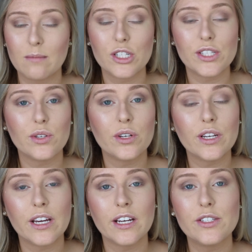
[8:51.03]
I'm just
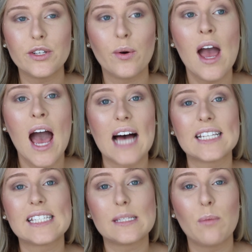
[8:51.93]
going to do
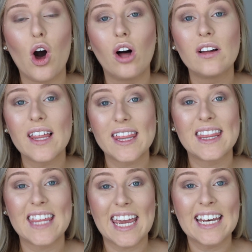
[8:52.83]
a small
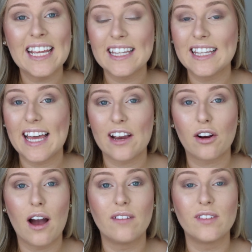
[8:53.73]
thin
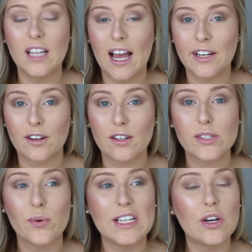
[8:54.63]
layer of liner.
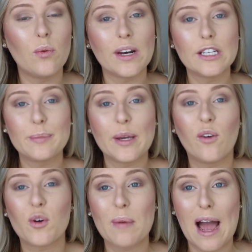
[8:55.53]
So I don't want it to be
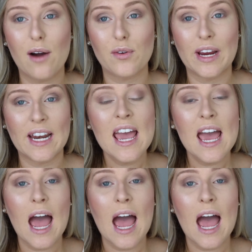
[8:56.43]
overpowering.